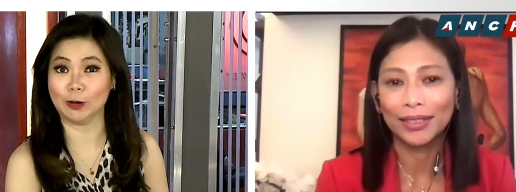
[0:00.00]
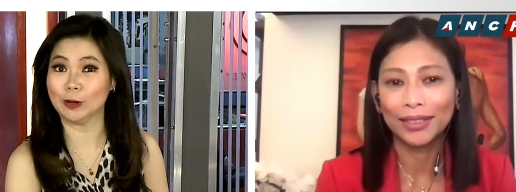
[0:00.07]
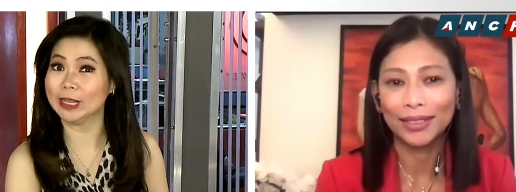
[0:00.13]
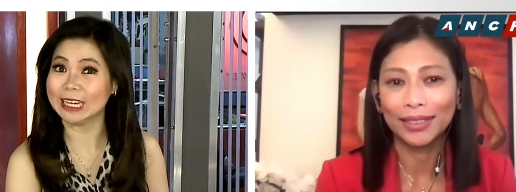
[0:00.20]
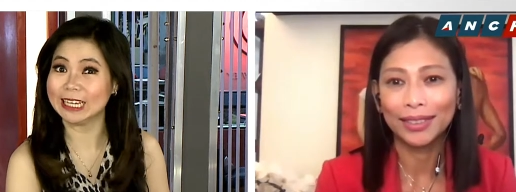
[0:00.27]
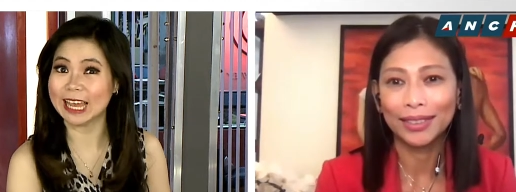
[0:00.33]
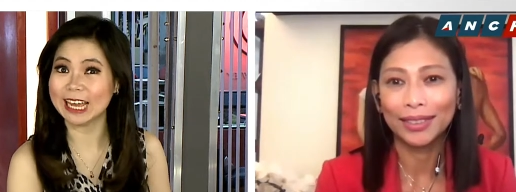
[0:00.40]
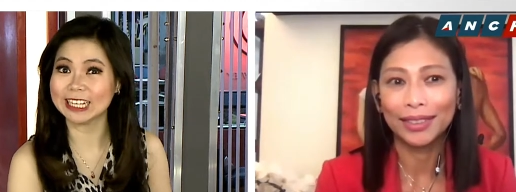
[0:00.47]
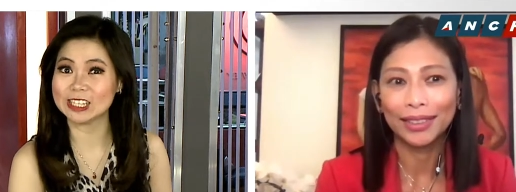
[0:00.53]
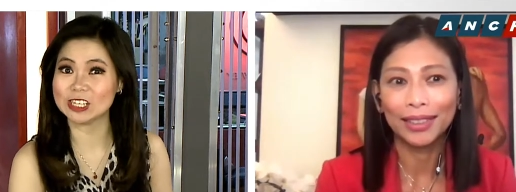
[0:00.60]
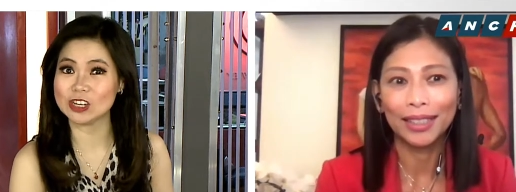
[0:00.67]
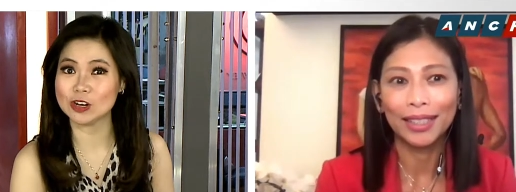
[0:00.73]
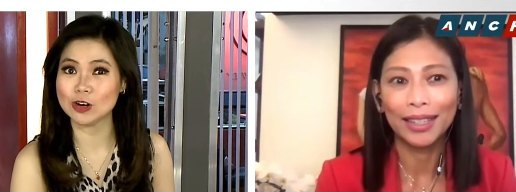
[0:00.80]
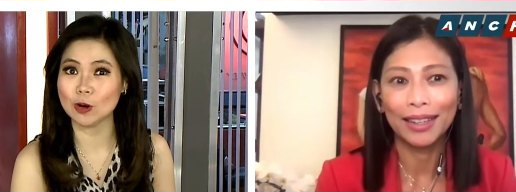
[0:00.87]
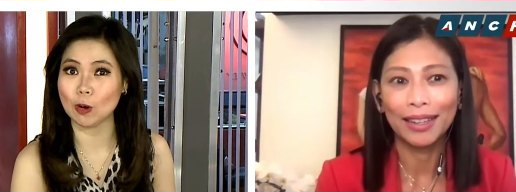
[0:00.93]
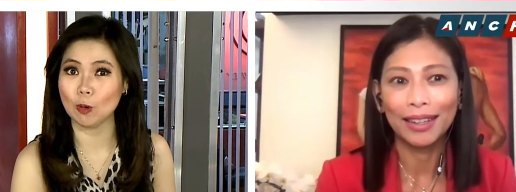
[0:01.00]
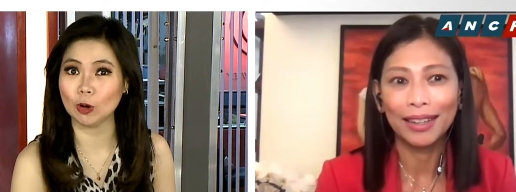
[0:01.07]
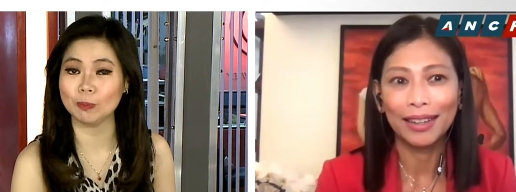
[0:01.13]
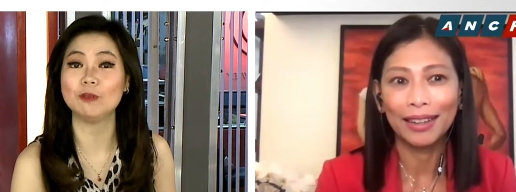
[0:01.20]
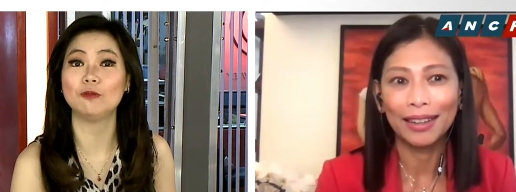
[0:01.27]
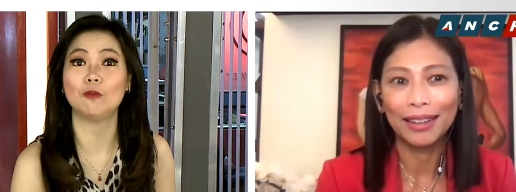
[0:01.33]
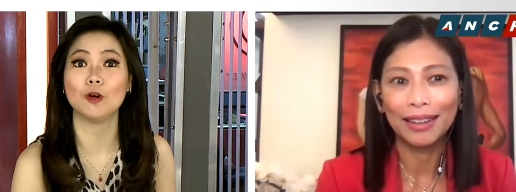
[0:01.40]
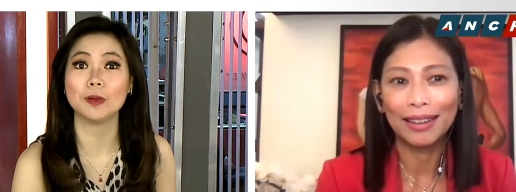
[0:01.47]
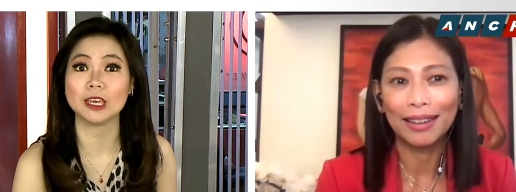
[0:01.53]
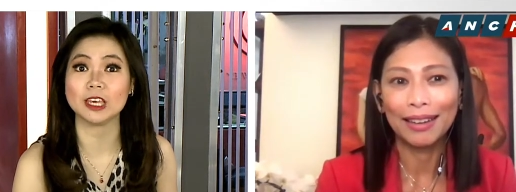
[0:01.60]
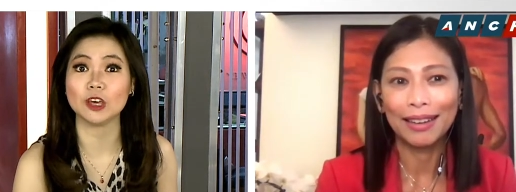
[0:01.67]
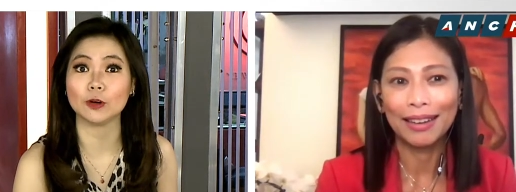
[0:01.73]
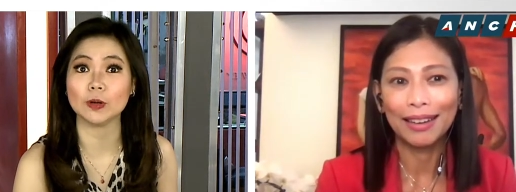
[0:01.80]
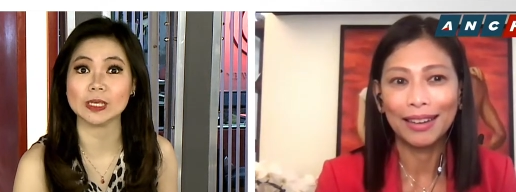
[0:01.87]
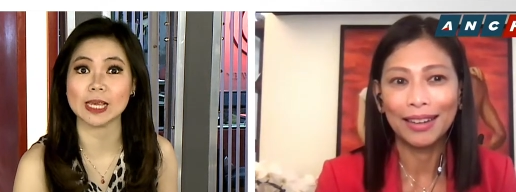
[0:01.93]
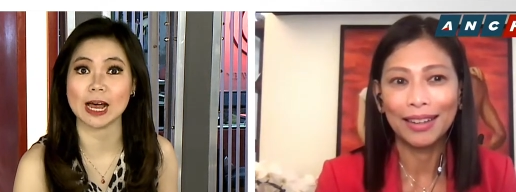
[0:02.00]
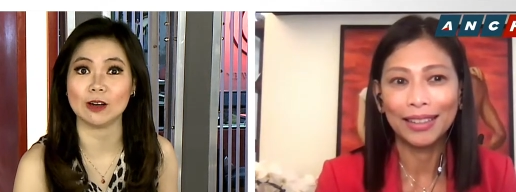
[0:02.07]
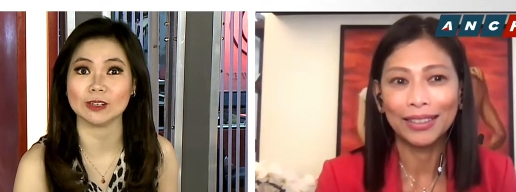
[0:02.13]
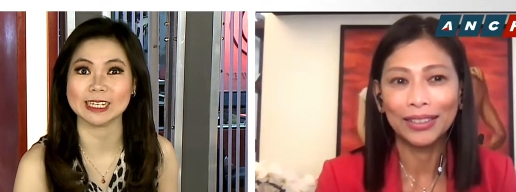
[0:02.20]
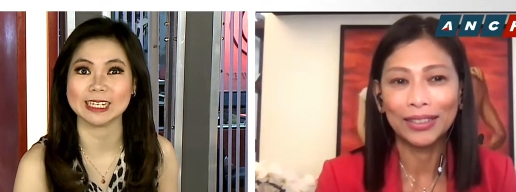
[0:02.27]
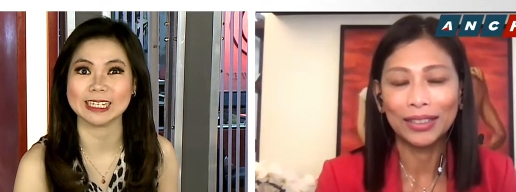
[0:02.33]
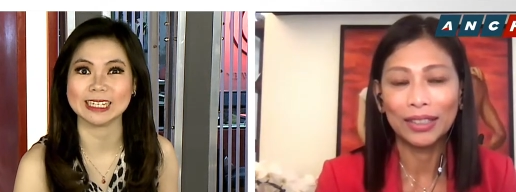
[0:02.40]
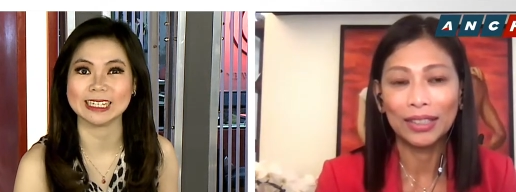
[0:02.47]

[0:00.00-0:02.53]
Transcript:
Speaker 1: early next year or before the year is out?